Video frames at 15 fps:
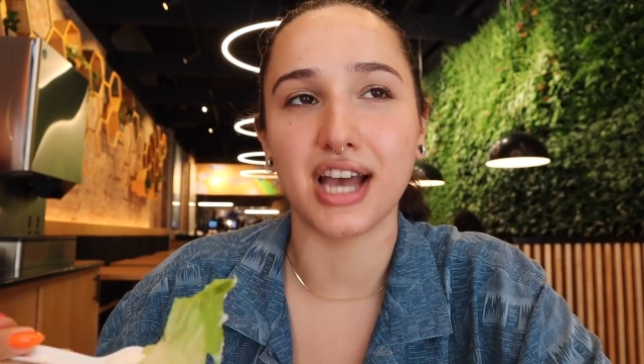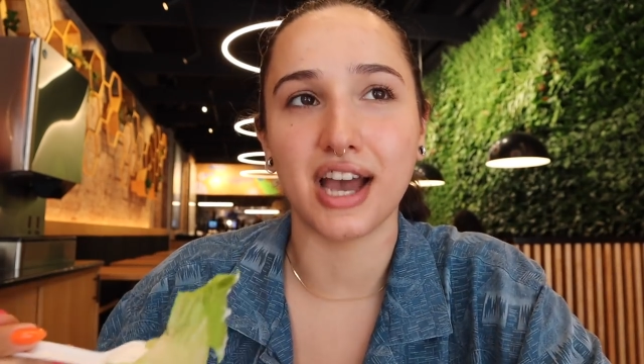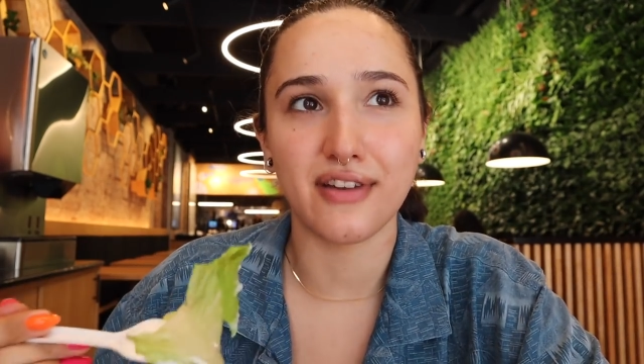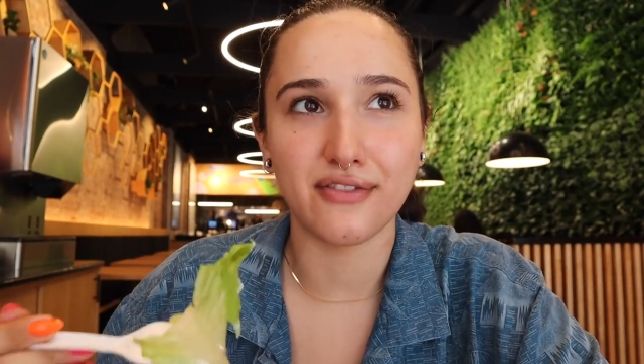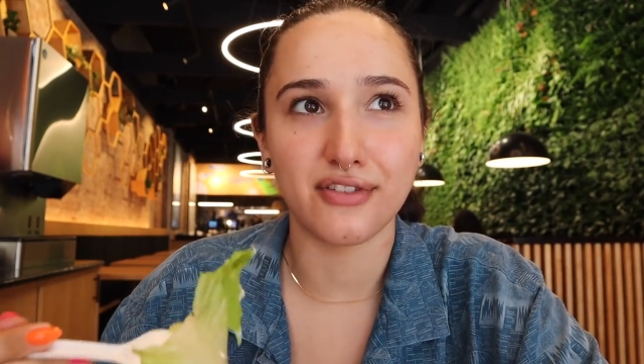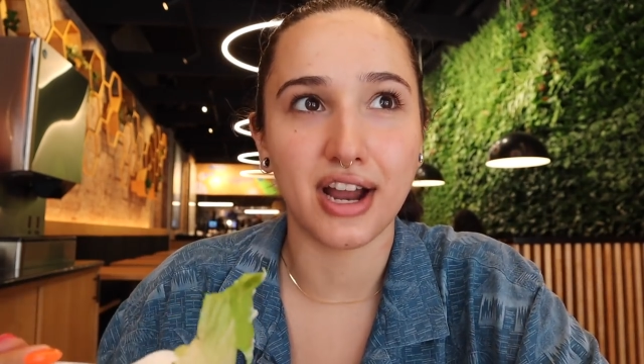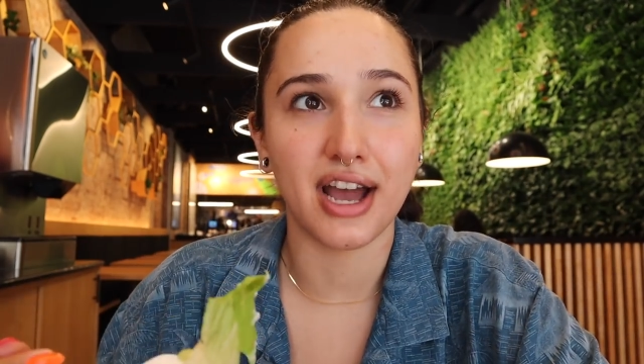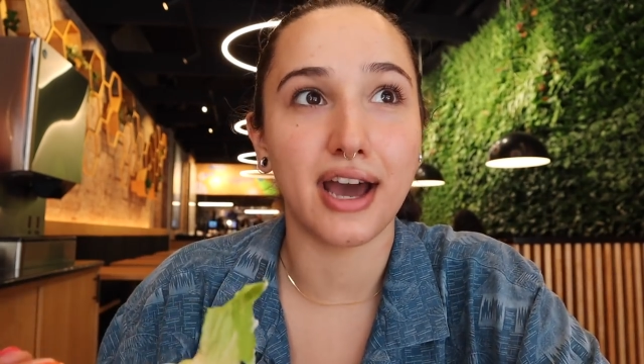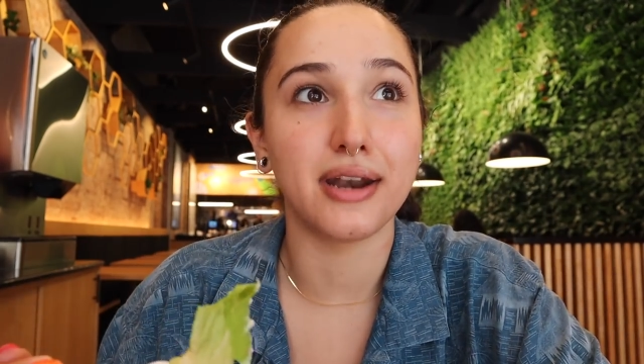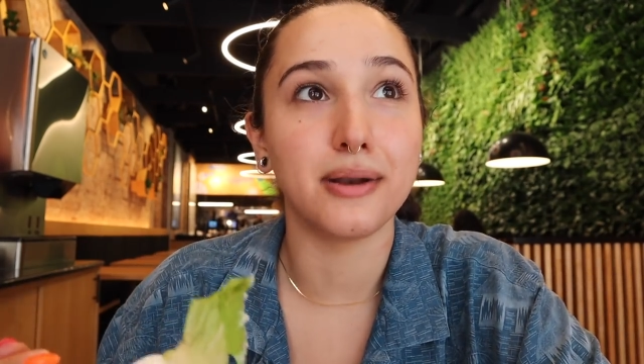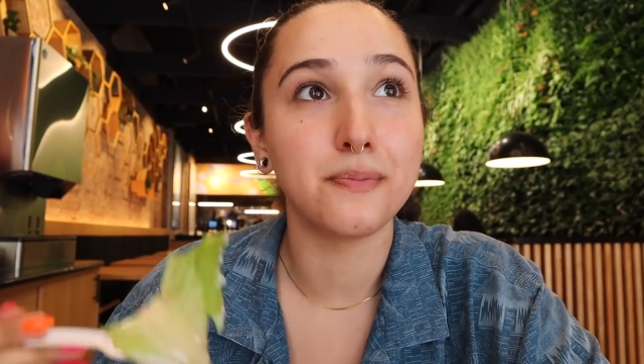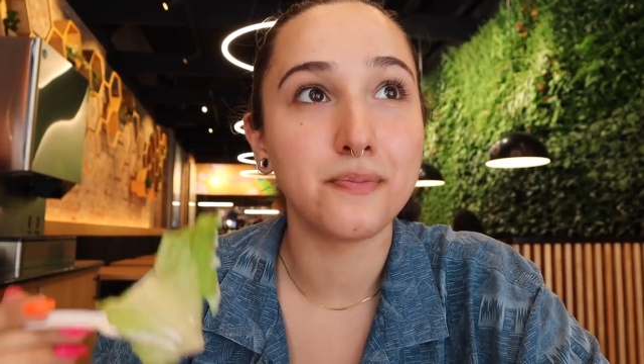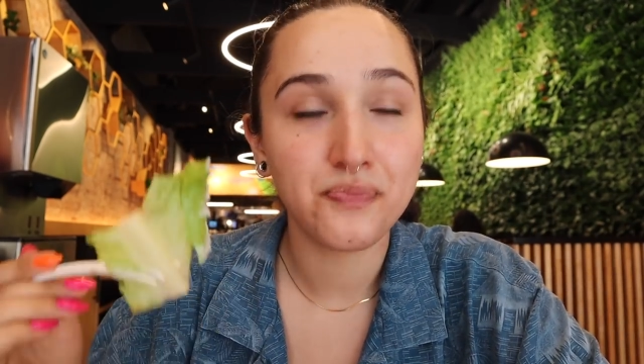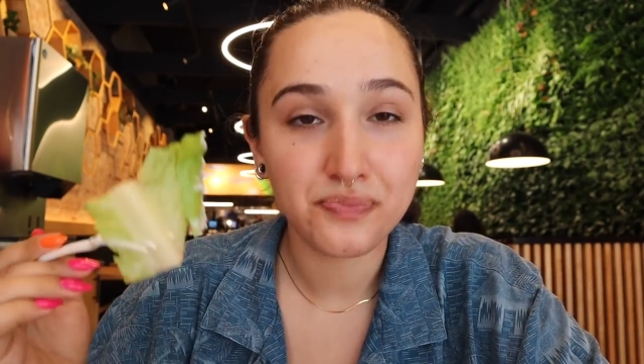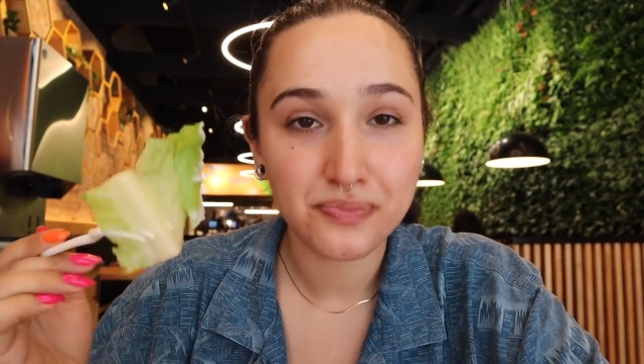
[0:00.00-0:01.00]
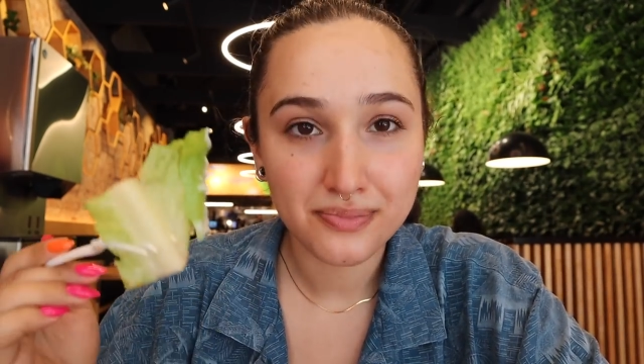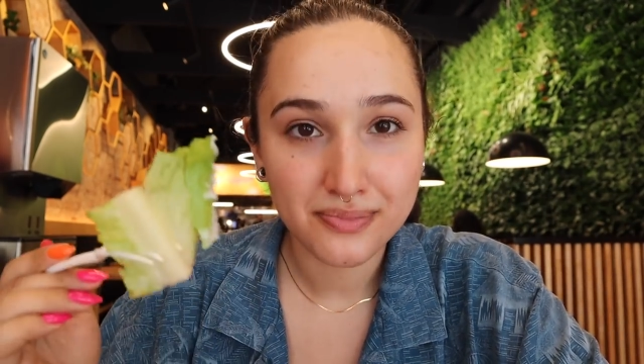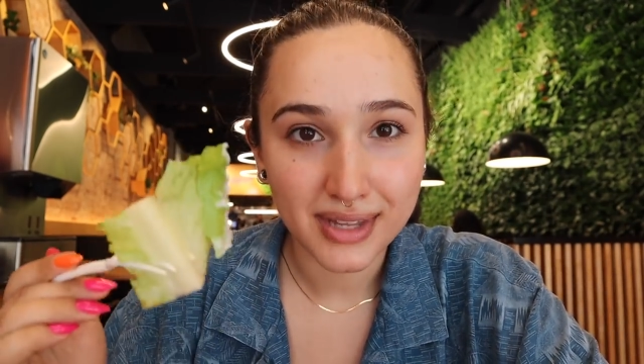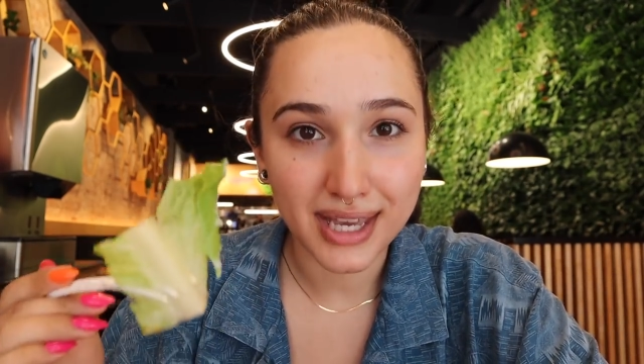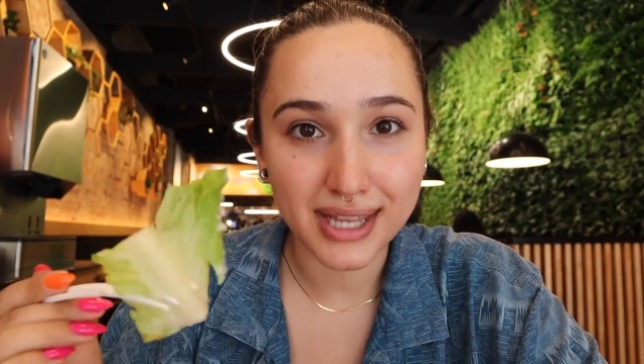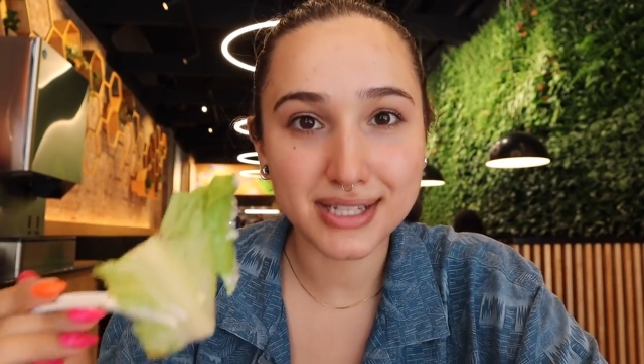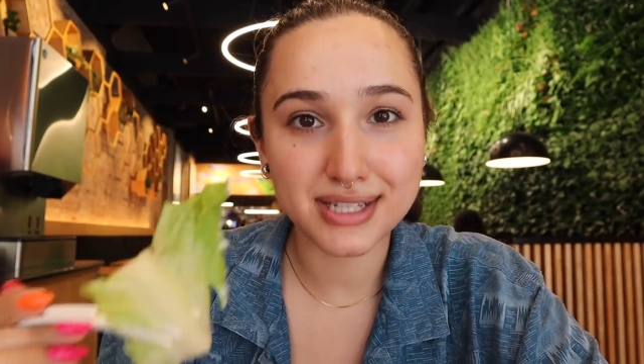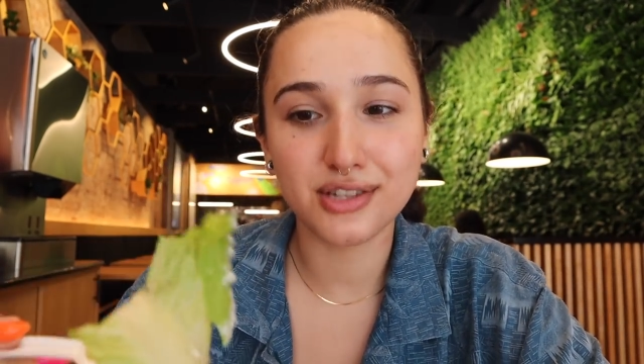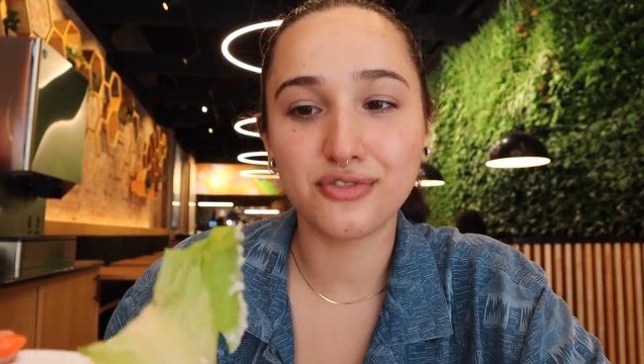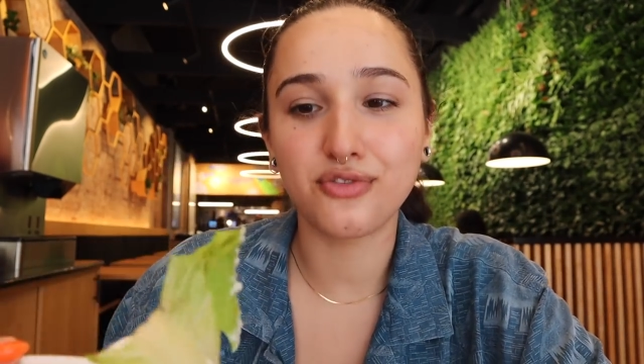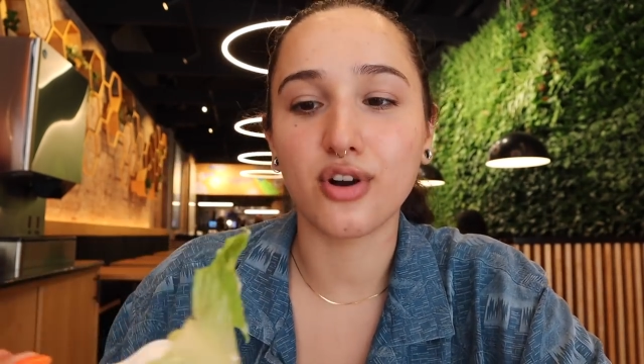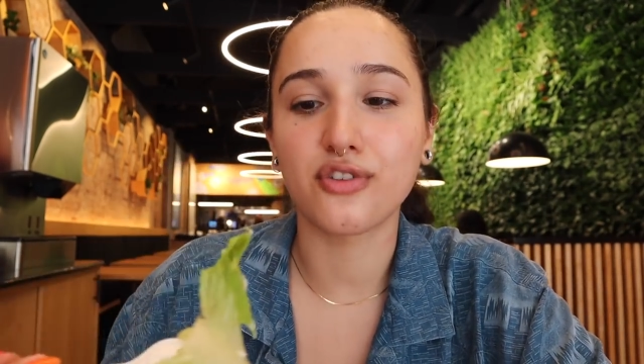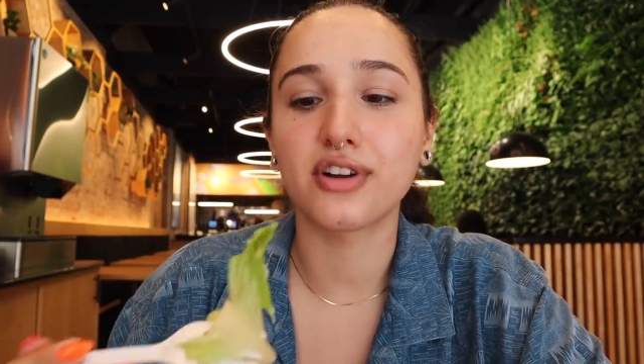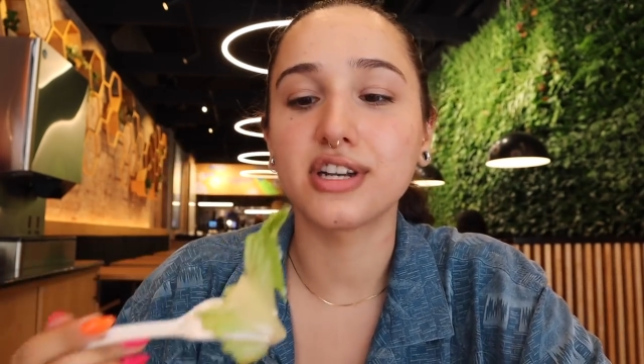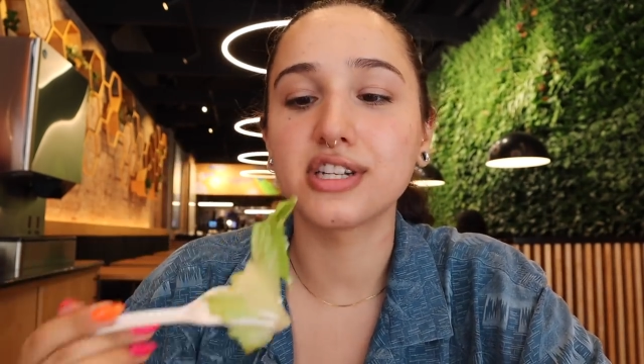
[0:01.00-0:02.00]
I've ever had. It is in the
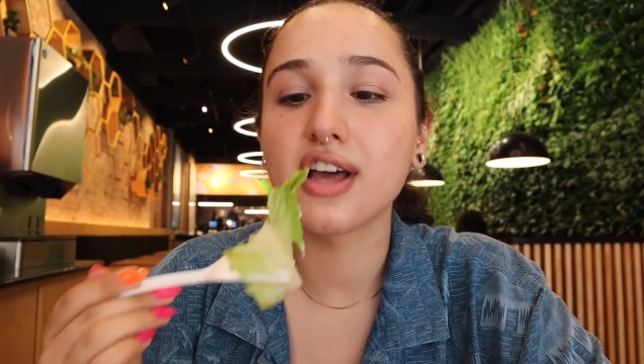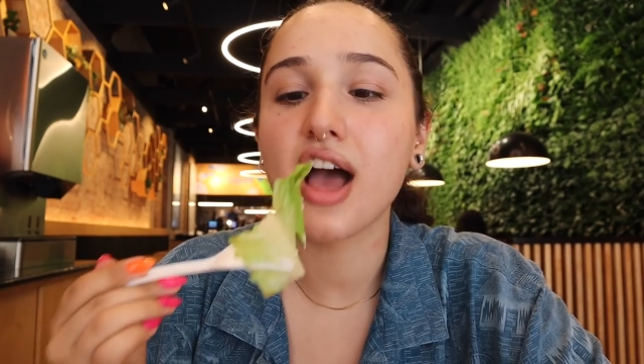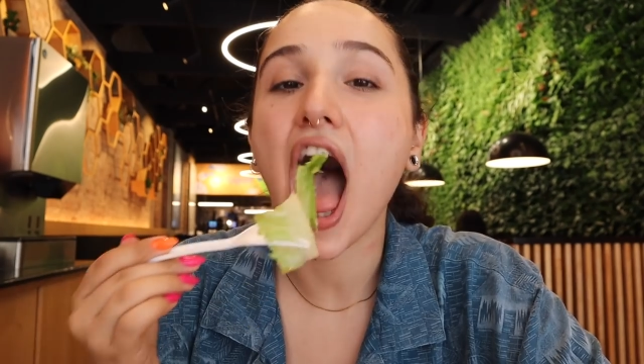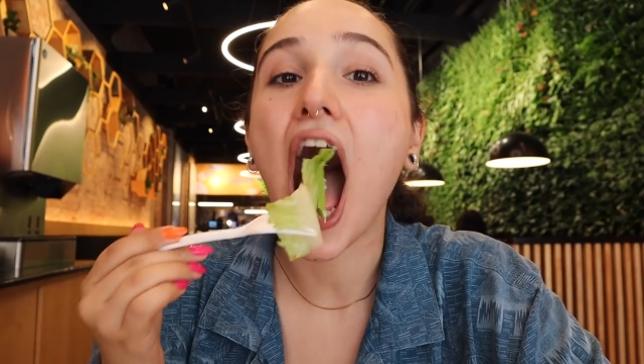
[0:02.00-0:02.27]
forefront.